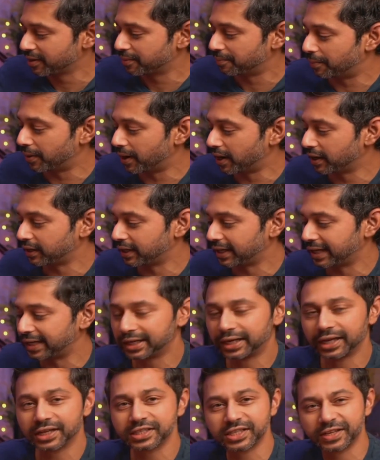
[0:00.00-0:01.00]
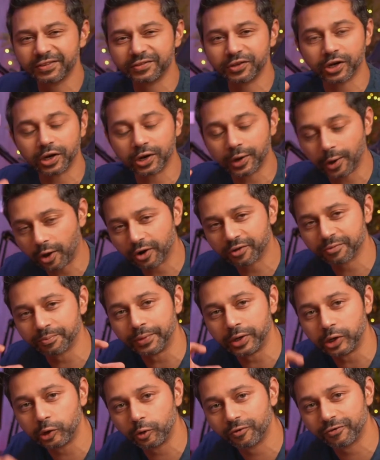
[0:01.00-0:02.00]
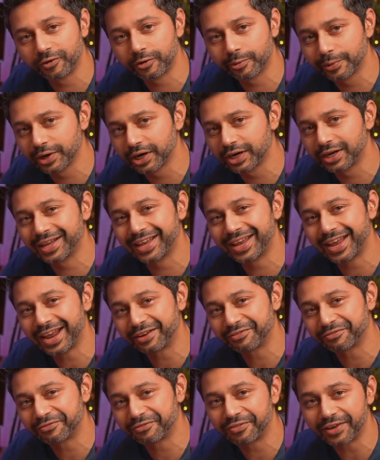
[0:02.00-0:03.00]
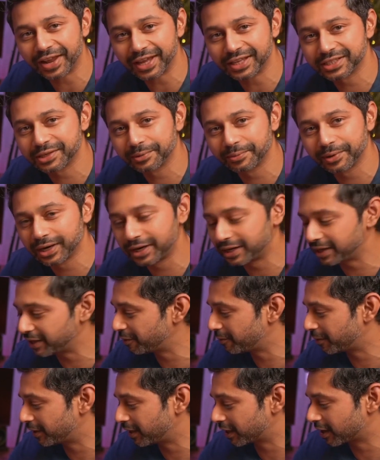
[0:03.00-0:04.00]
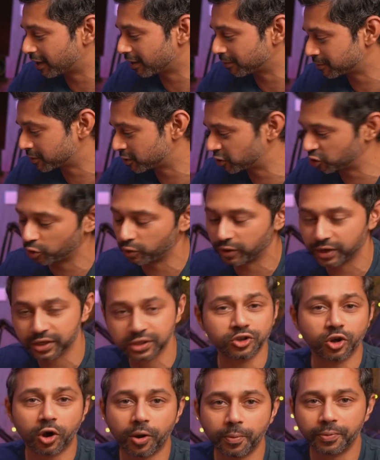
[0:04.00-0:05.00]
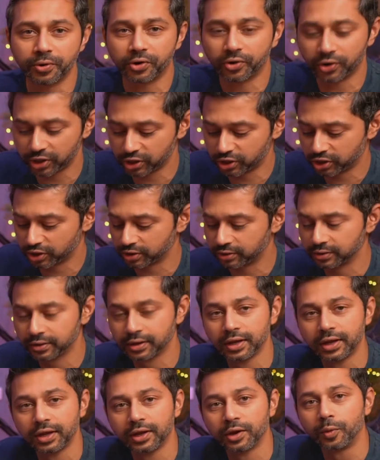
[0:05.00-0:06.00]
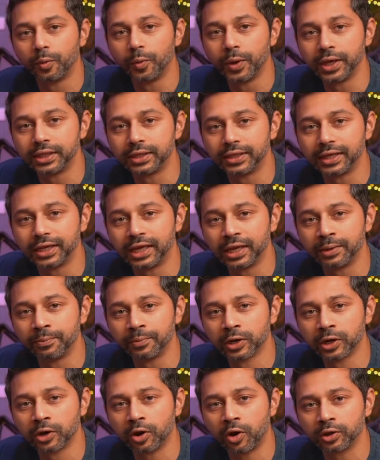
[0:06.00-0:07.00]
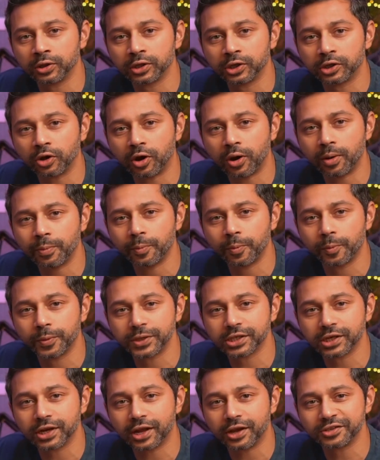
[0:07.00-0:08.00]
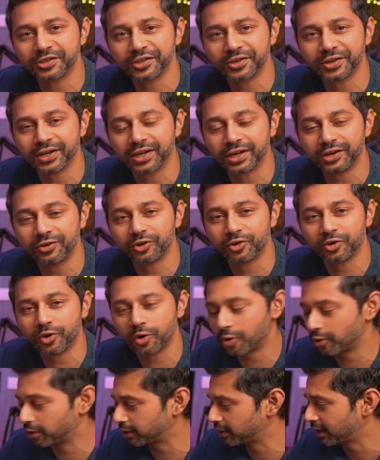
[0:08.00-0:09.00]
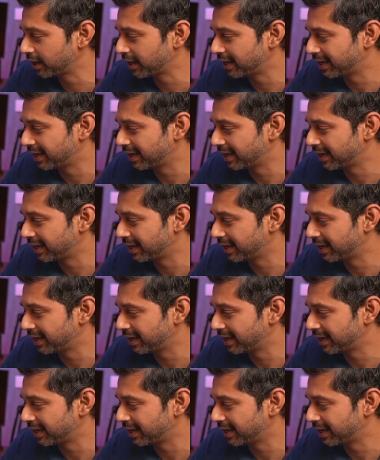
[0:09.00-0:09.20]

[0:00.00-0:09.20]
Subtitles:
but it does give you a lot of maneuverability and flexibility when it comes to its operation with the gimbal on the top, which allows you to control